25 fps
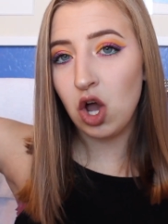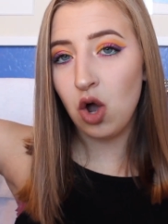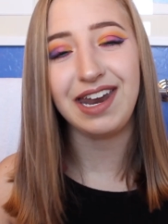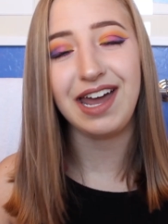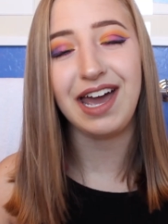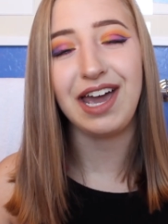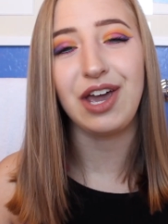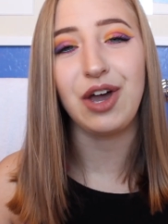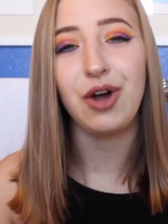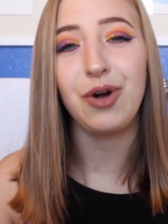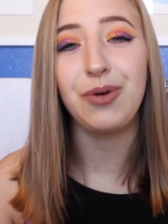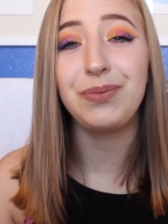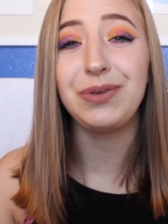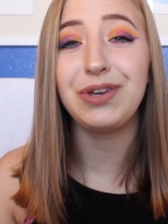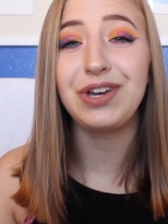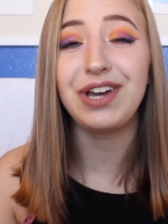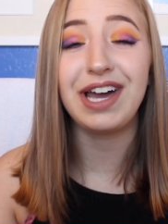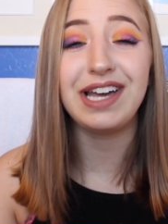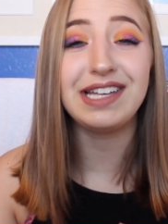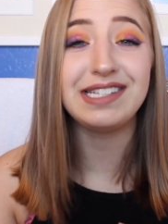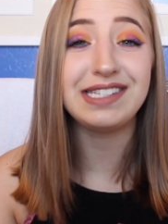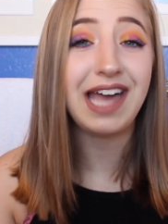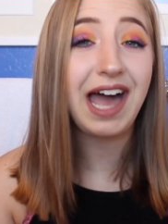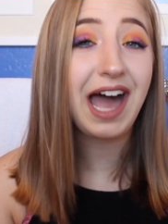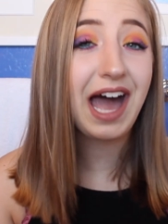And I hope you
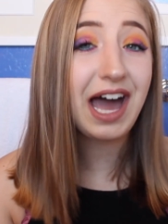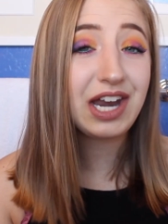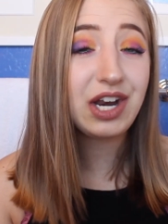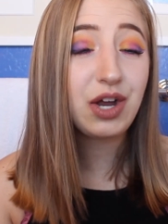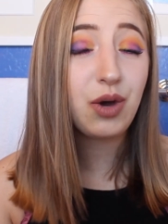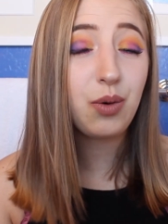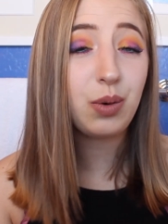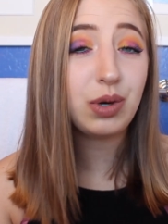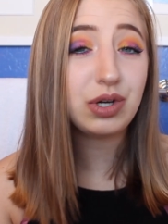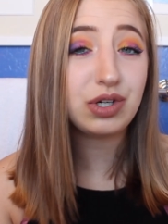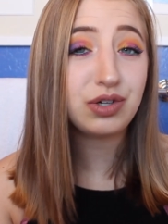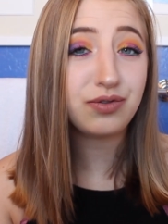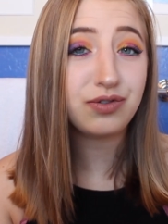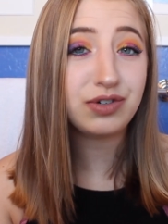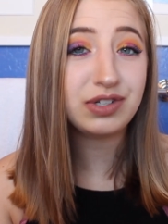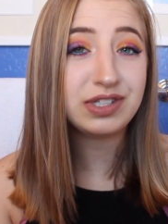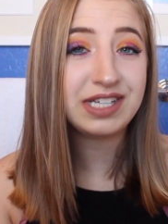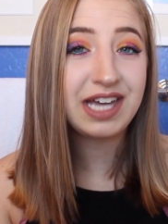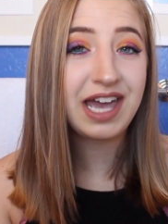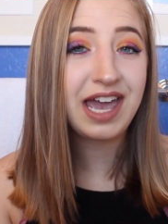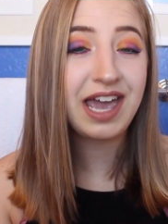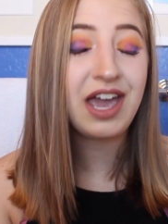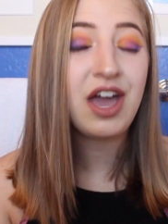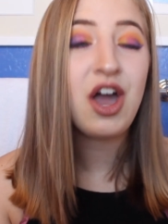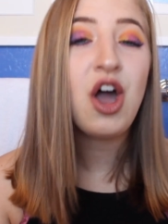guys had a wonderful
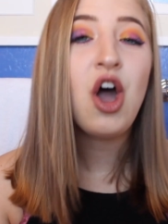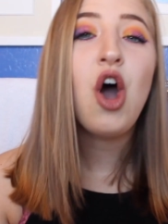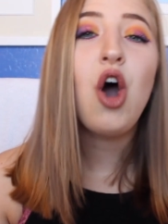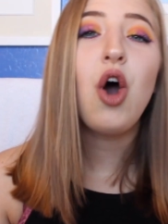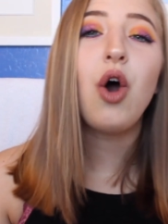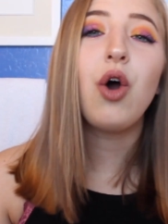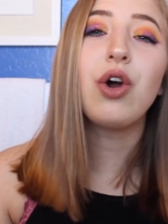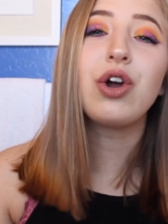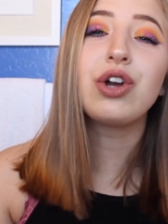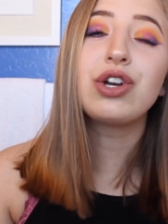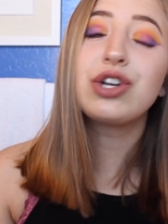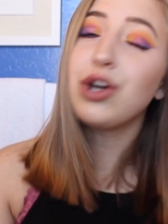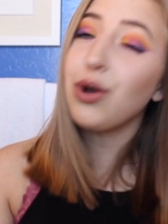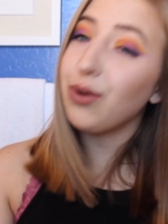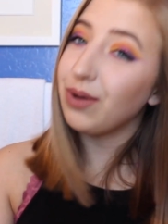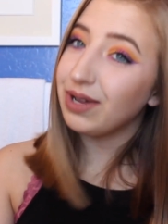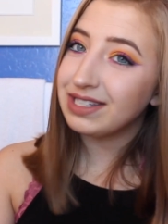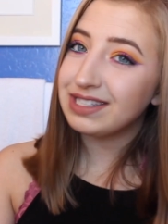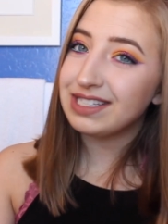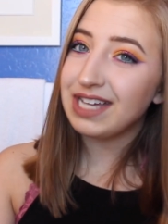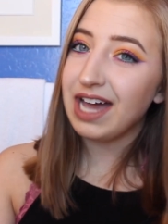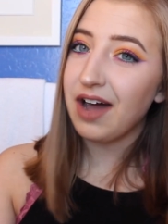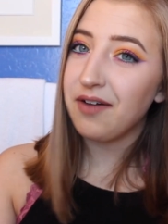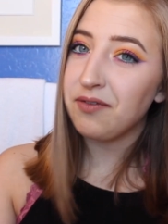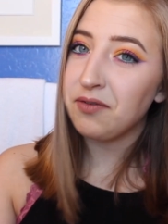day, or are
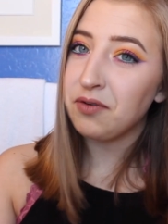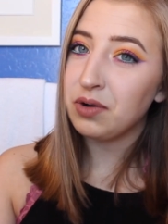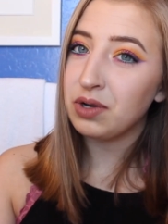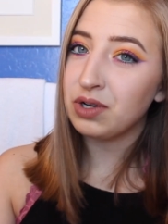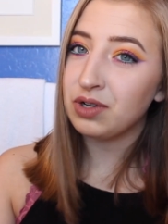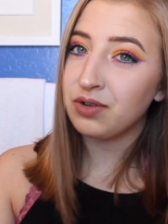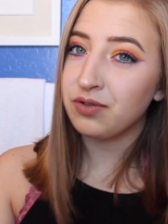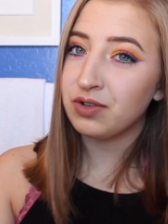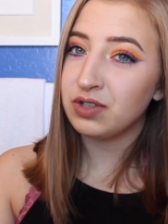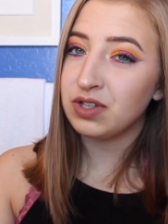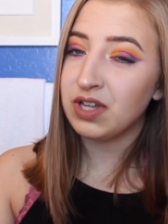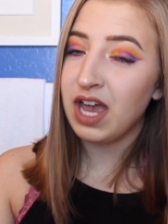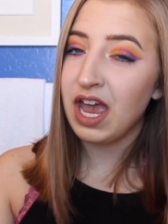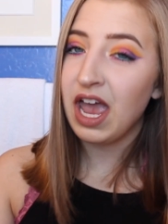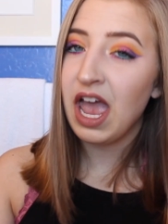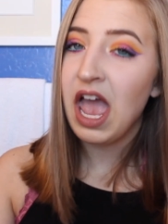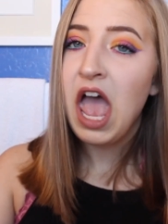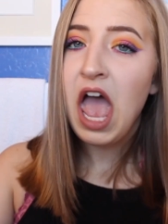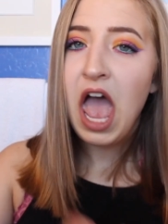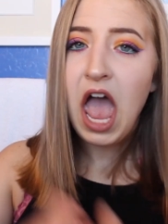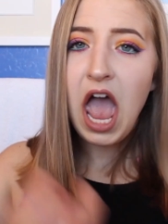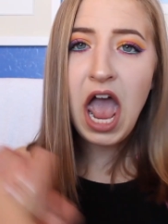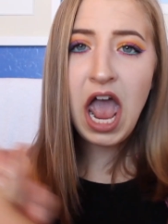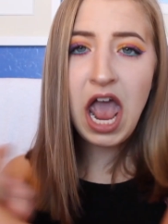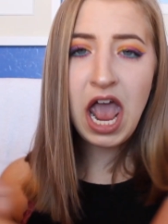going to have a wonderful day.
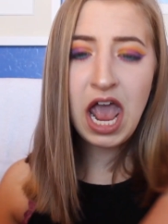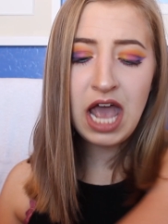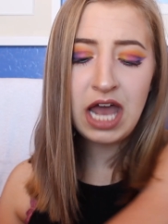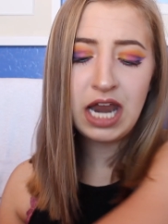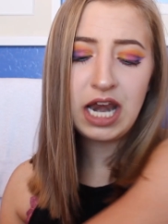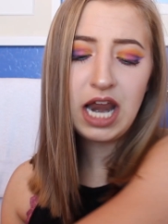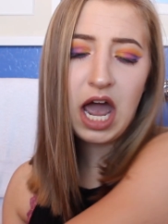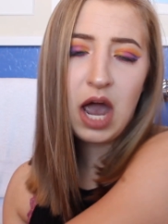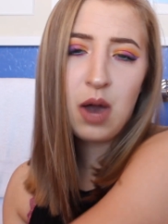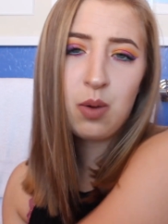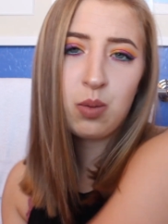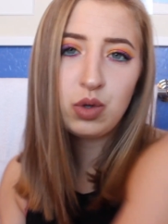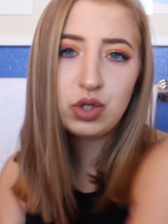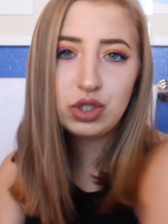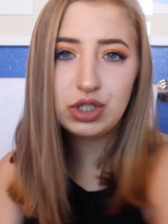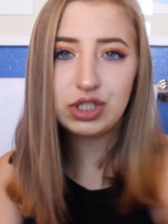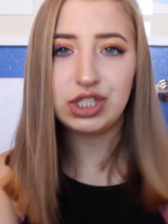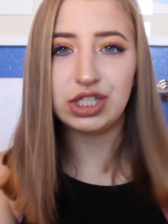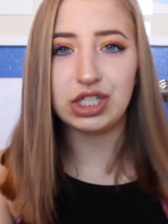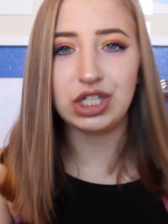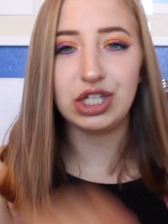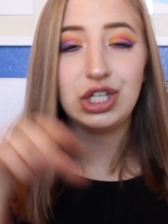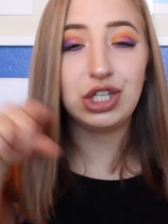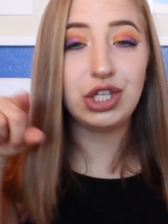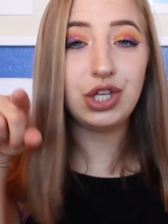And I will
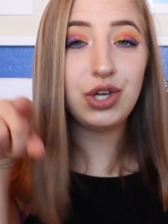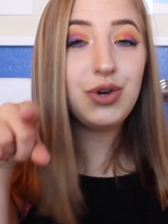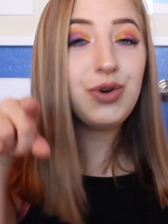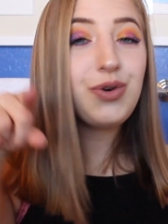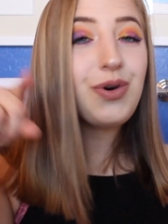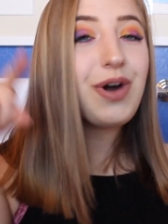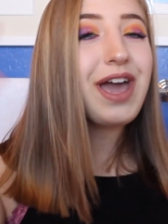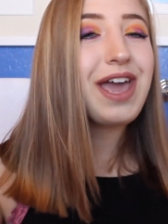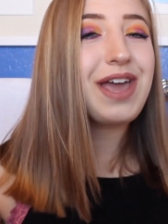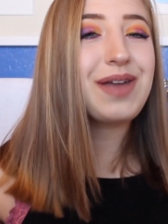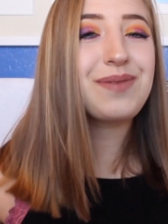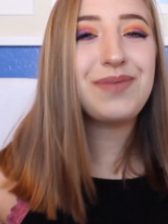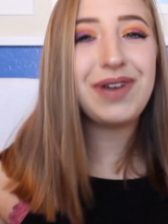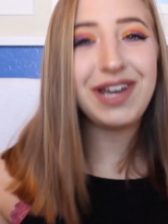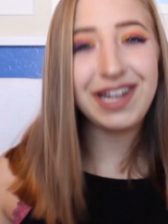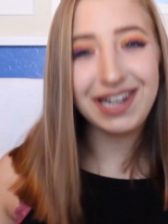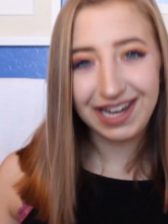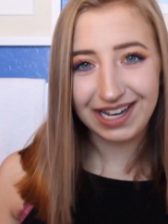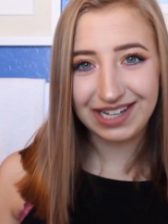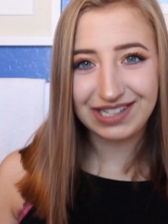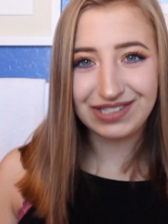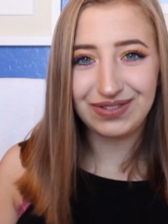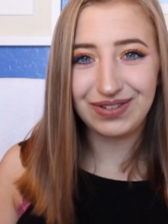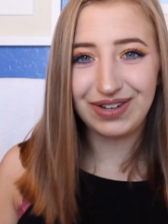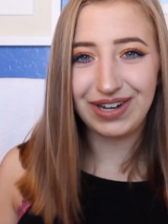see you in my
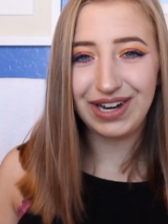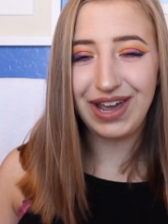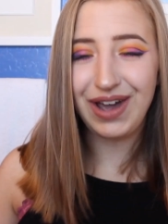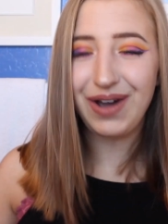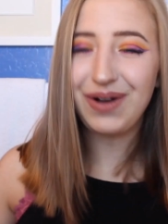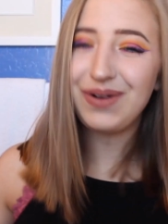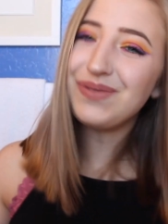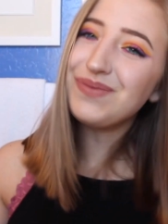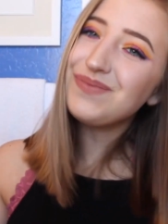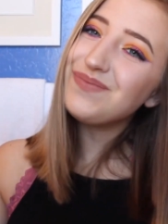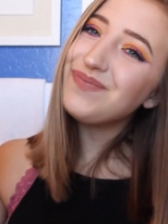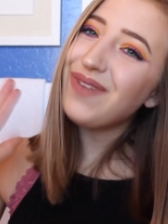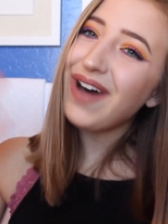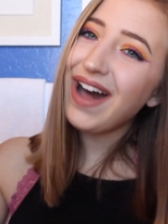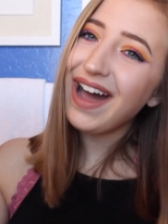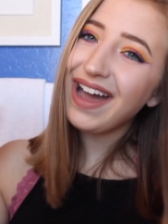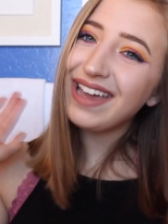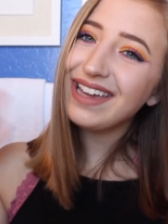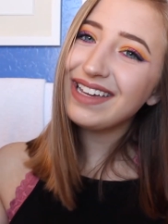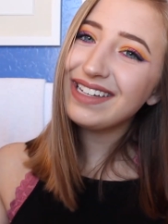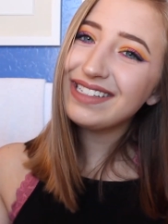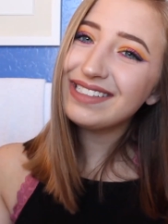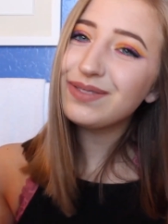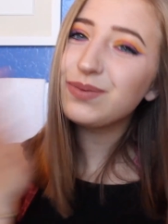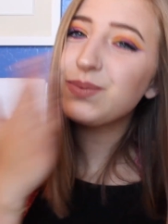next video.
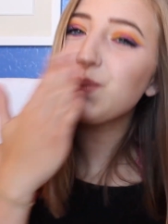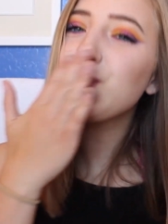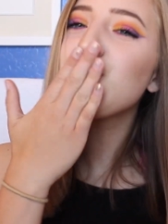Bye!